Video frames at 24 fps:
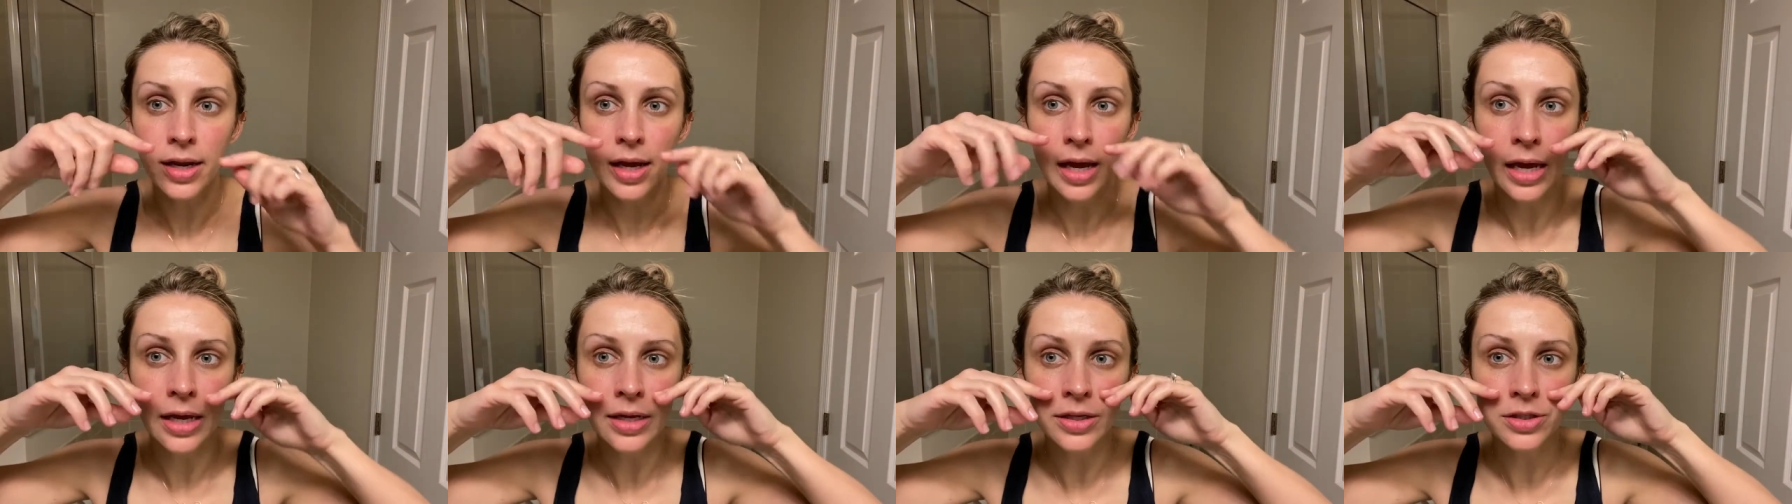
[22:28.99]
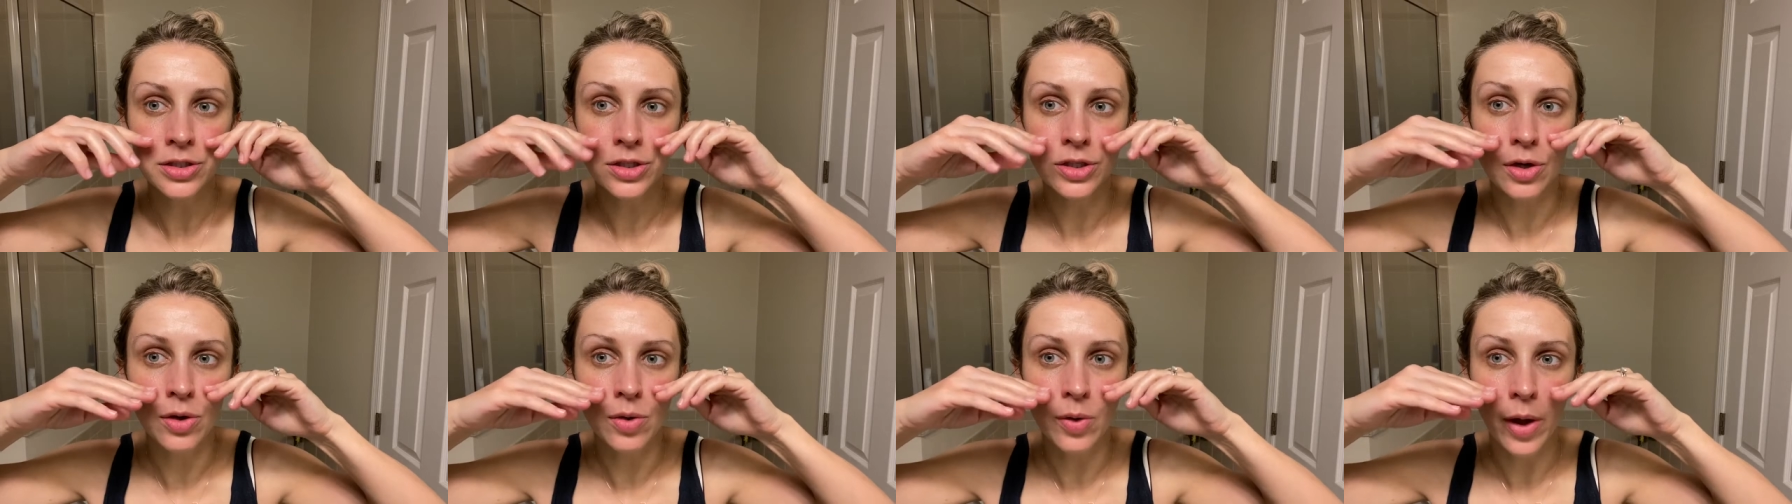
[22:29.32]
and
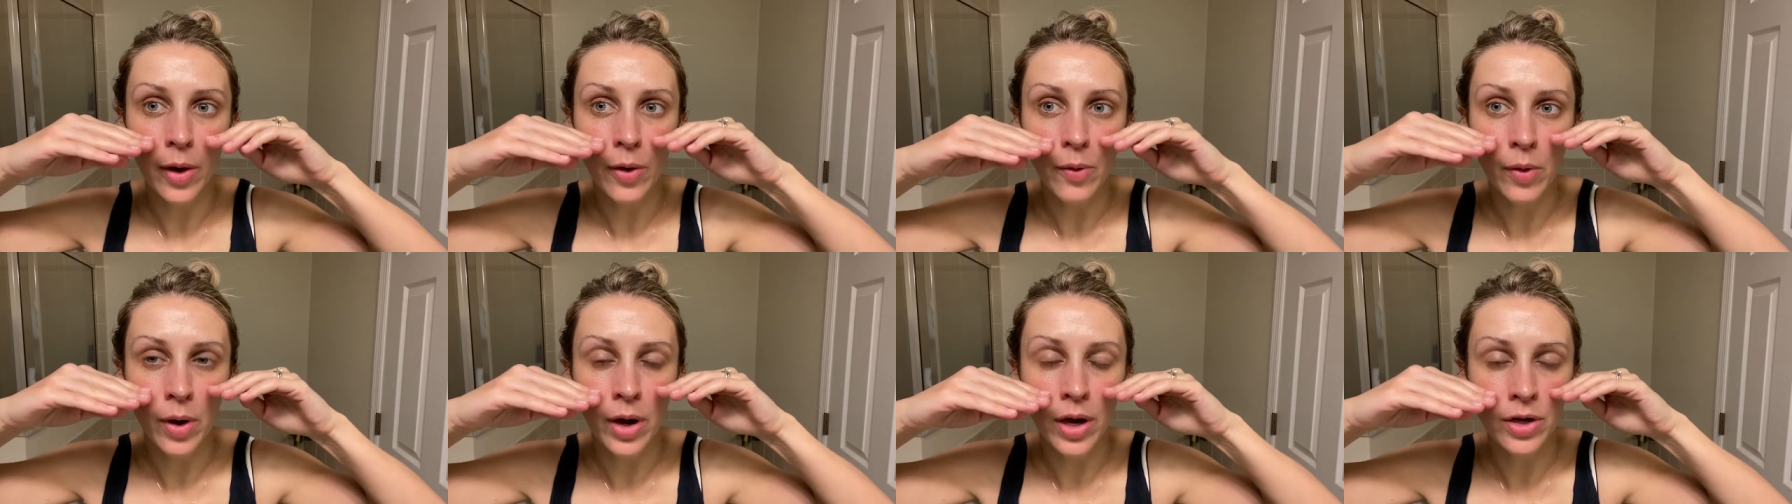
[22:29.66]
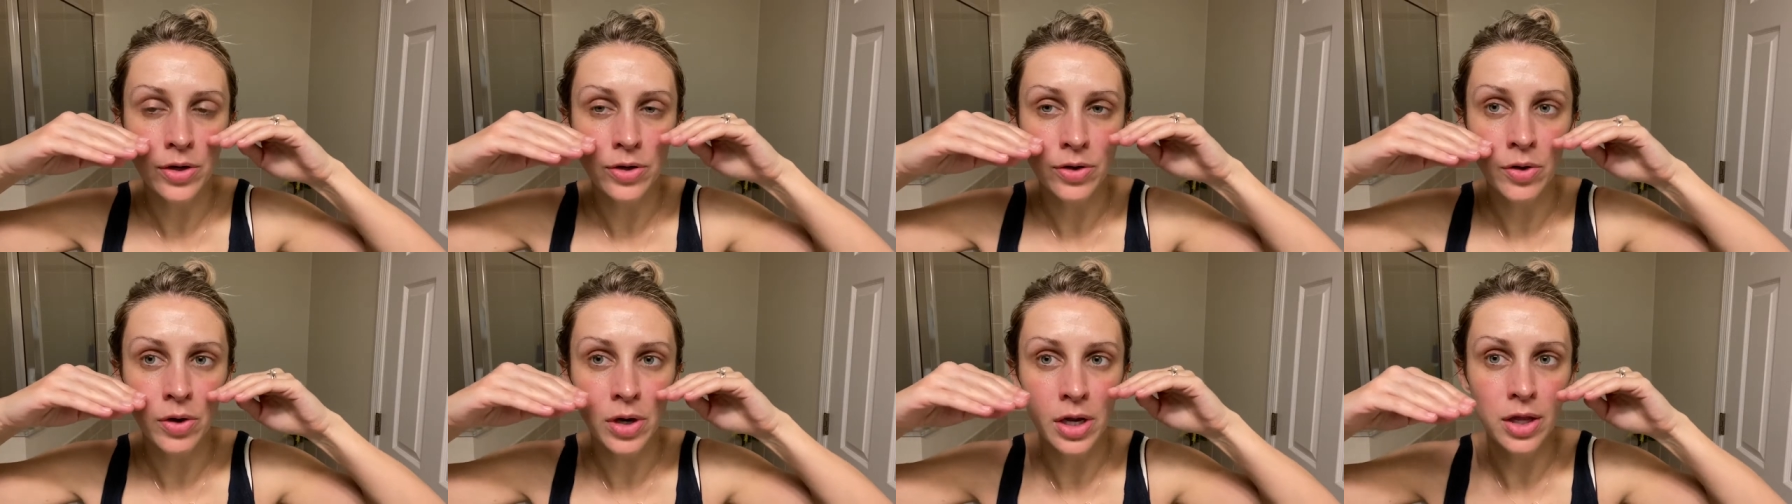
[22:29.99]
so like right
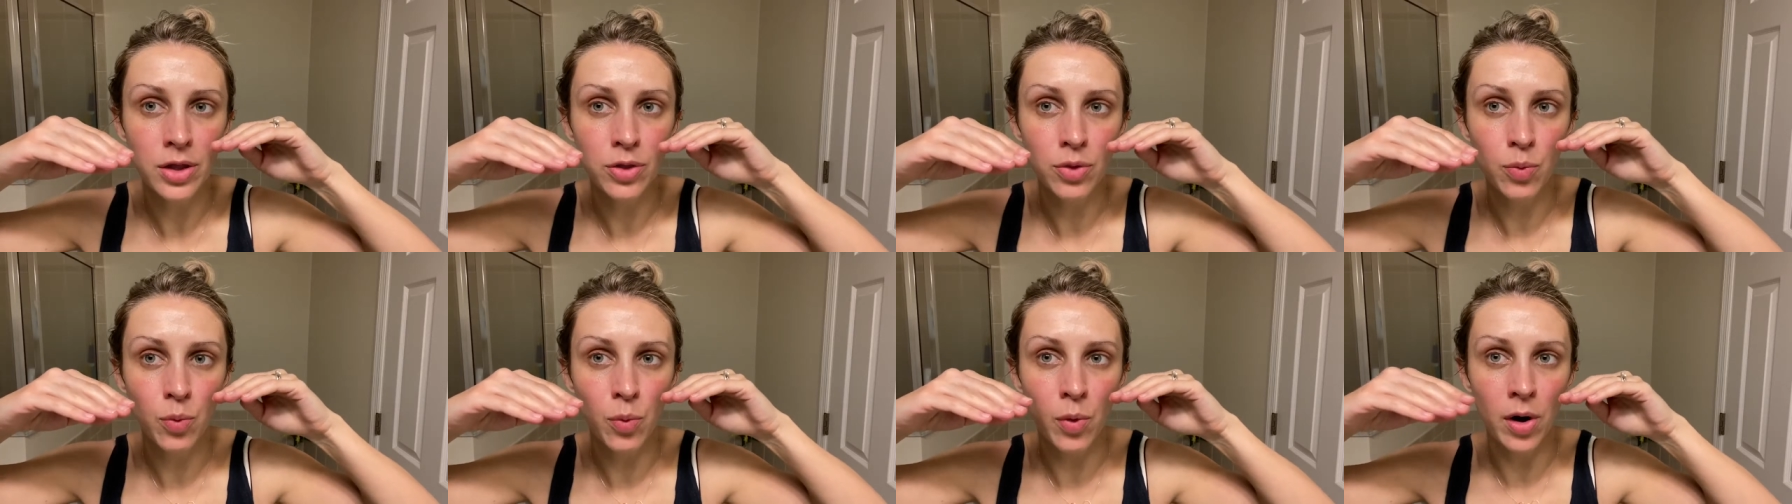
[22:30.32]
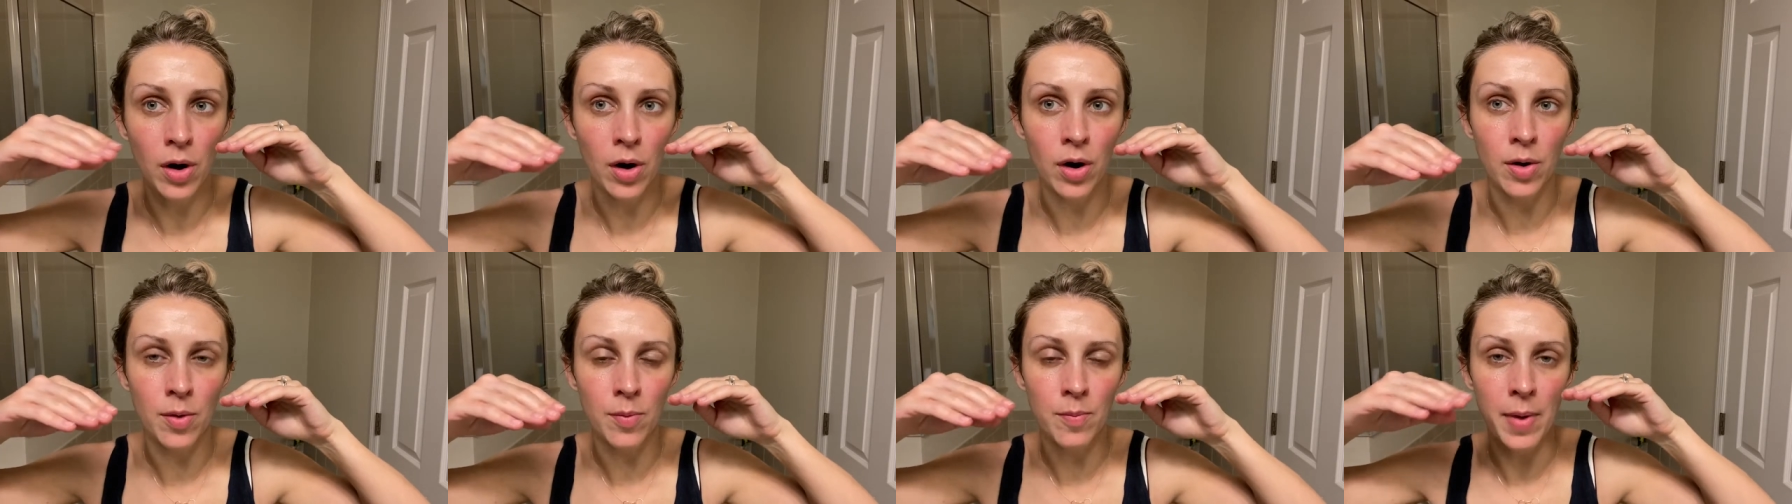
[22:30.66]
underneath where